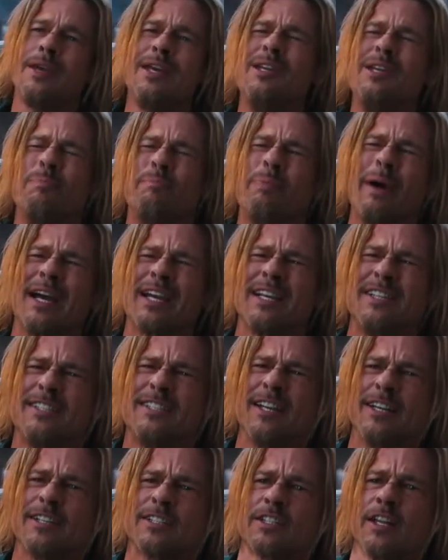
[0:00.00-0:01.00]
He's a bag of
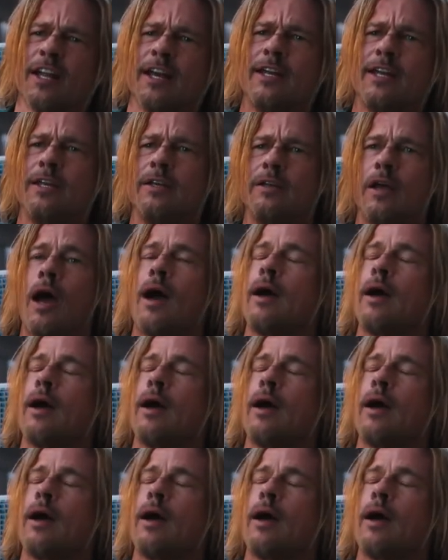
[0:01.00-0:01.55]
dicks, lady.